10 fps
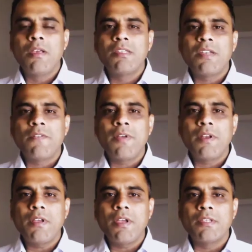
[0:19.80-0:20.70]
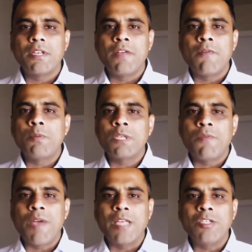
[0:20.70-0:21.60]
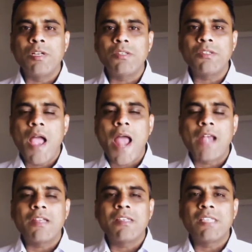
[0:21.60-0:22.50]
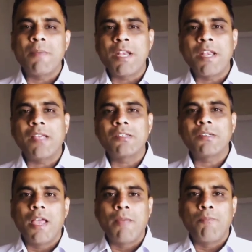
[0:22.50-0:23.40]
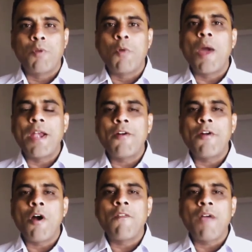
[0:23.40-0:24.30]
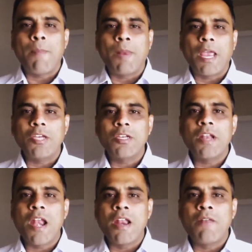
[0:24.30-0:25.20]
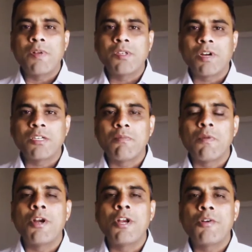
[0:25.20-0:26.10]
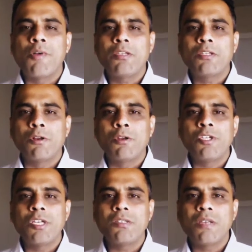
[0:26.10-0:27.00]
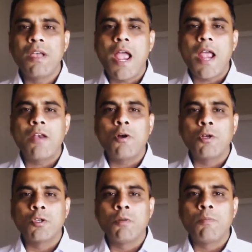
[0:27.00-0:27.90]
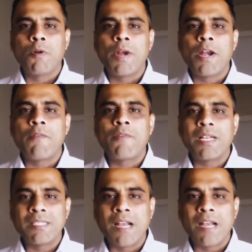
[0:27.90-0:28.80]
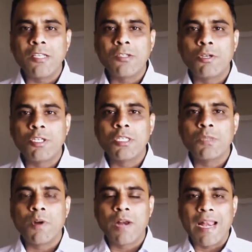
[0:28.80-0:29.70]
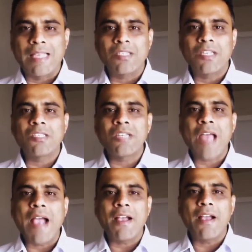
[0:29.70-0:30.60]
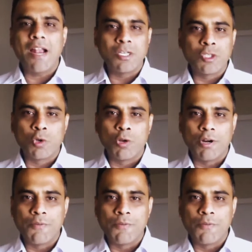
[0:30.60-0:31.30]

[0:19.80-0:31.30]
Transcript: Stefan is the DevOps Evangelist at Sematext, a provider of application and infrastructure monitoring solutions, and also a provider of consulting solutions for Elastic Stack and Solar.